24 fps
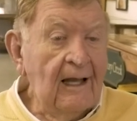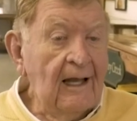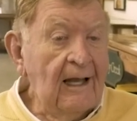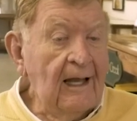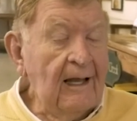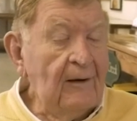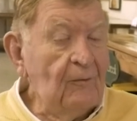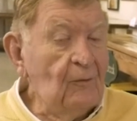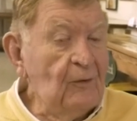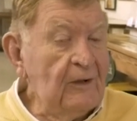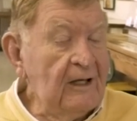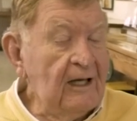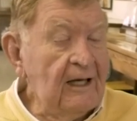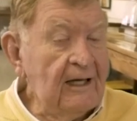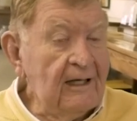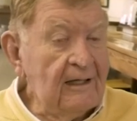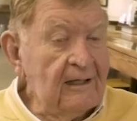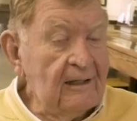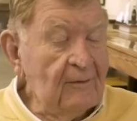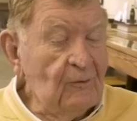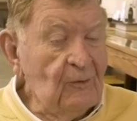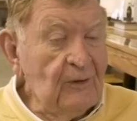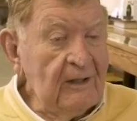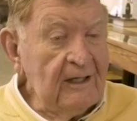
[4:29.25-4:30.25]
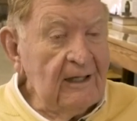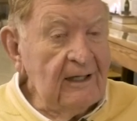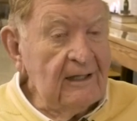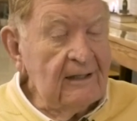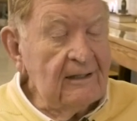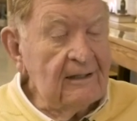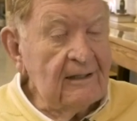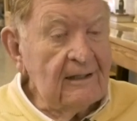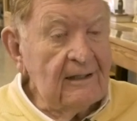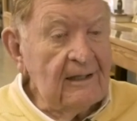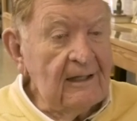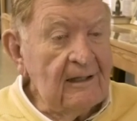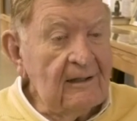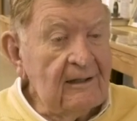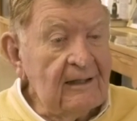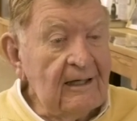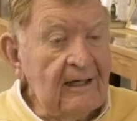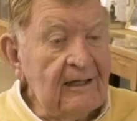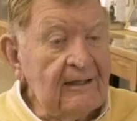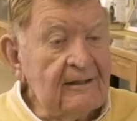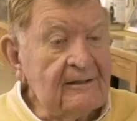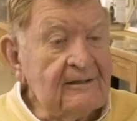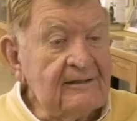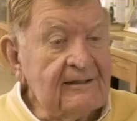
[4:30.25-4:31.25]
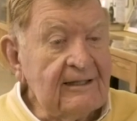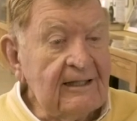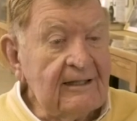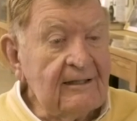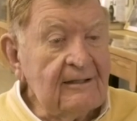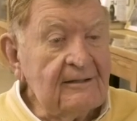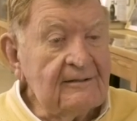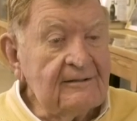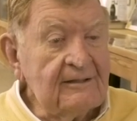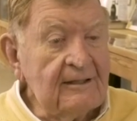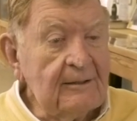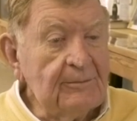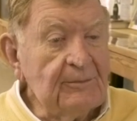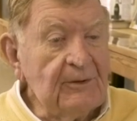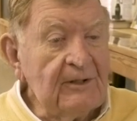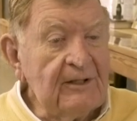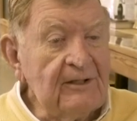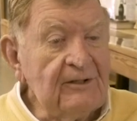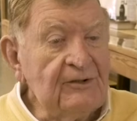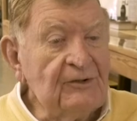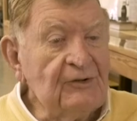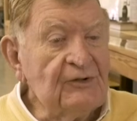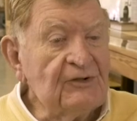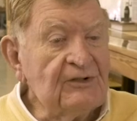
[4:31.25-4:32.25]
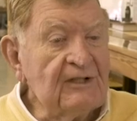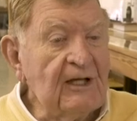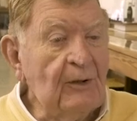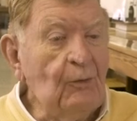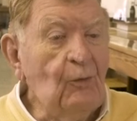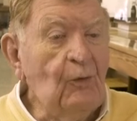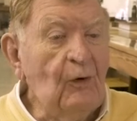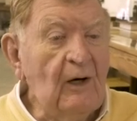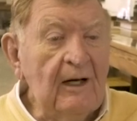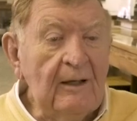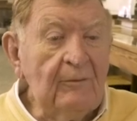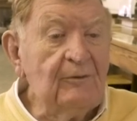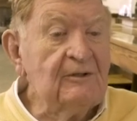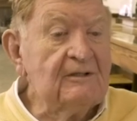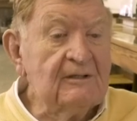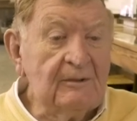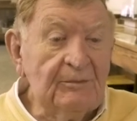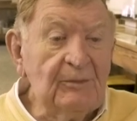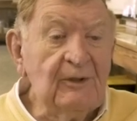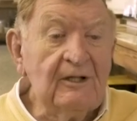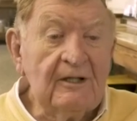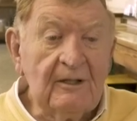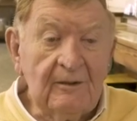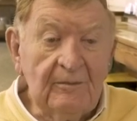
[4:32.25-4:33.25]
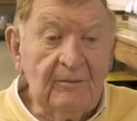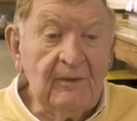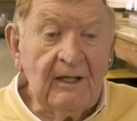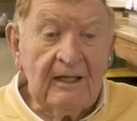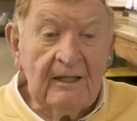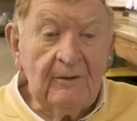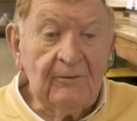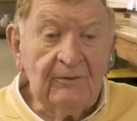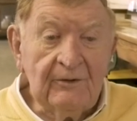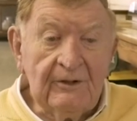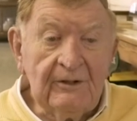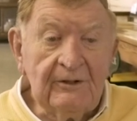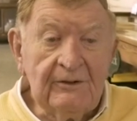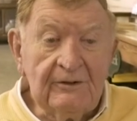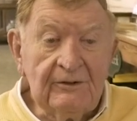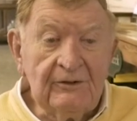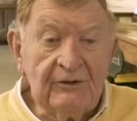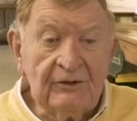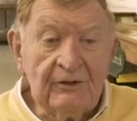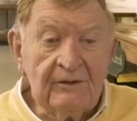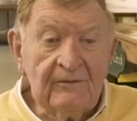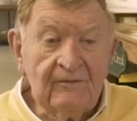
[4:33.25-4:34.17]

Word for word: And we had, we had a, a lot of settlers up here, and you say, why was it bigger in Baton Rouge?